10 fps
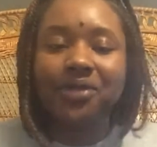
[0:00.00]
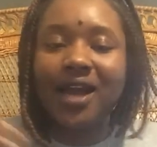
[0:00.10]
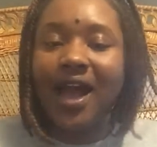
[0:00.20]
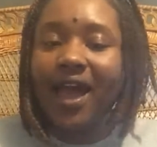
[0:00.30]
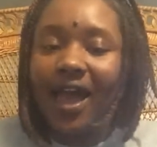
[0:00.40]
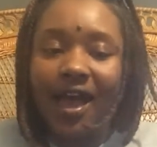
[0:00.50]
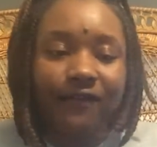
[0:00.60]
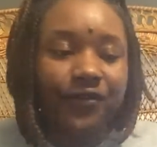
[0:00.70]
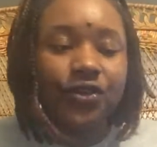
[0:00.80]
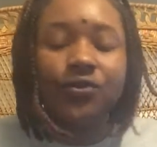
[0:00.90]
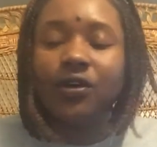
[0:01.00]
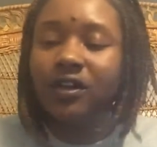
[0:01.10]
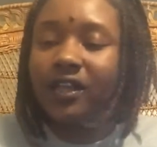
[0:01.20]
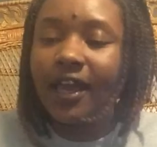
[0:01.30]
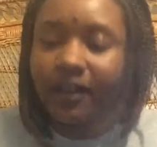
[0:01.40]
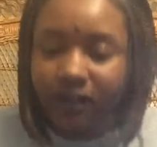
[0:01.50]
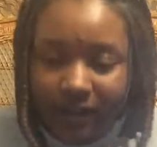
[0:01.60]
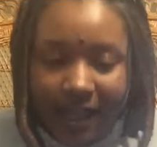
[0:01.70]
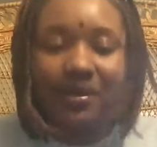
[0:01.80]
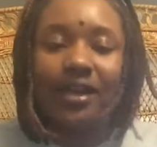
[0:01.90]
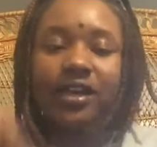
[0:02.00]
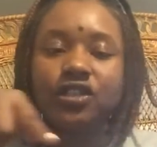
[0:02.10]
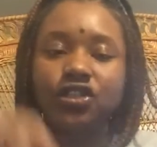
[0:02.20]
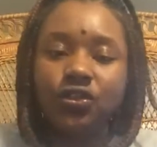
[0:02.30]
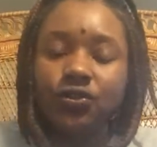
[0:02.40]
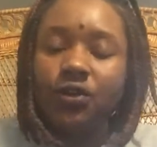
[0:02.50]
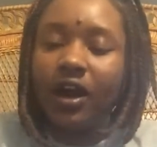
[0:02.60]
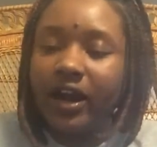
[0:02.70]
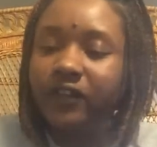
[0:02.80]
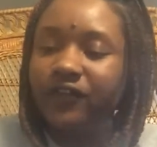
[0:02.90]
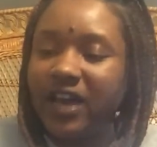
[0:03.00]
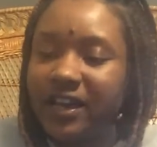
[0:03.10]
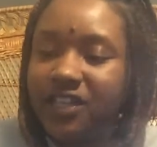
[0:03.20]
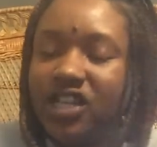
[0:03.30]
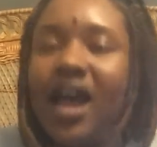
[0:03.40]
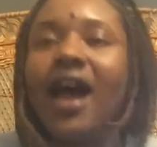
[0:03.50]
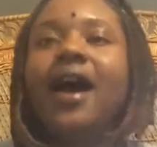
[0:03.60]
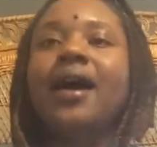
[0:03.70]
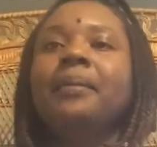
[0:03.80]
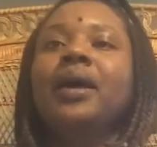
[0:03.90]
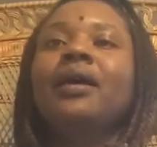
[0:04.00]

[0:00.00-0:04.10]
that I have for you on the internet because you are the fucking job.